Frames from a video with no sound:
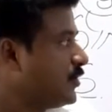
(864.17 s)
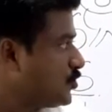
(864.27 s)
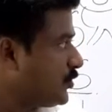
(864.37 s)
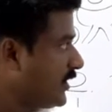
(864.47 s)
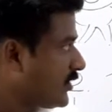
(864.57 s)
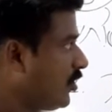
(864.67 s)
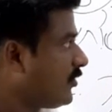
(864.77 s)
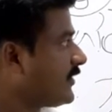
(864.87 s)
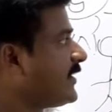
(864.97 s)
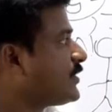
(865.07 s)
So here,
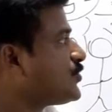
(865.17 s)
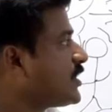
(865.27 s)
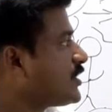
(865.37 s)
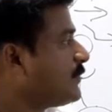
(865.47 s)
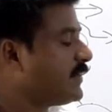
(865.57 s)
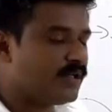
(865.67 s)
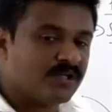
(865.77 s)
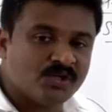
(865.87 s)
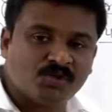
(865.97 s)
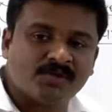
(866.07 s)
not correct statement
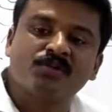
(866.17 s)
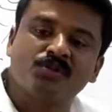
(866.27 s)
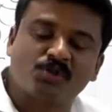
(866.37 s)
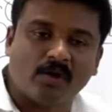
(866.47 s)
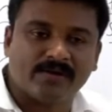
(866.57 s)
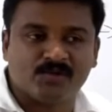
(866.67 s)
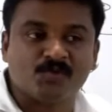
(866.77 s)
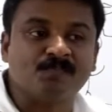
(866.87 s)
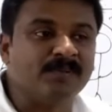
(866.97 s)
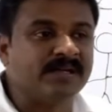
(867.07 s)
is
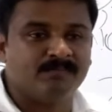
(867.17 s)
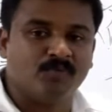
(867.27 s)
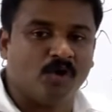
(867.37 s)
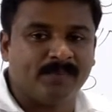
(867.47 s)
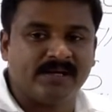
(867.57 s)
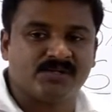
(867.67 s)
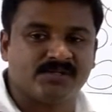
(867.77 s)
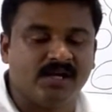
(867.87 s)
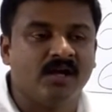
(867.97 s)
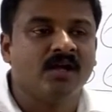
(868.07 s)
choice B. Bombay
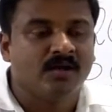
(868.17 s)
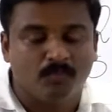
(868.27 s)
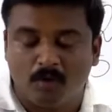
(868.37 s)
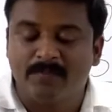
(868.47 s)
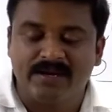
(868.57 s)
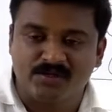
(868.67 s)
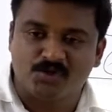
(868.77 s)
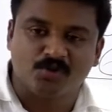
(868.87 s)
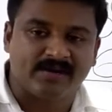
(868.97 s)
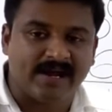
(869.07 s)

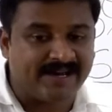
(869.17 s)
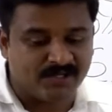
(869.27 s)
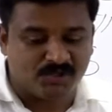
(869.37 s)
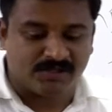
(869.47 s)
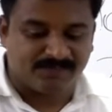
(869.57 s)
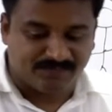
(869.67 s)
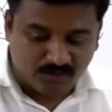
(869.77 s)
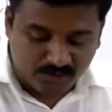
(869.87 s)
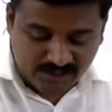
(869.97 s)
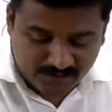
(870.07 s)
is your answer.
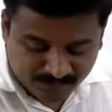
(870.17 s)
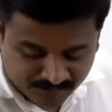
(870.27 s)
Okay.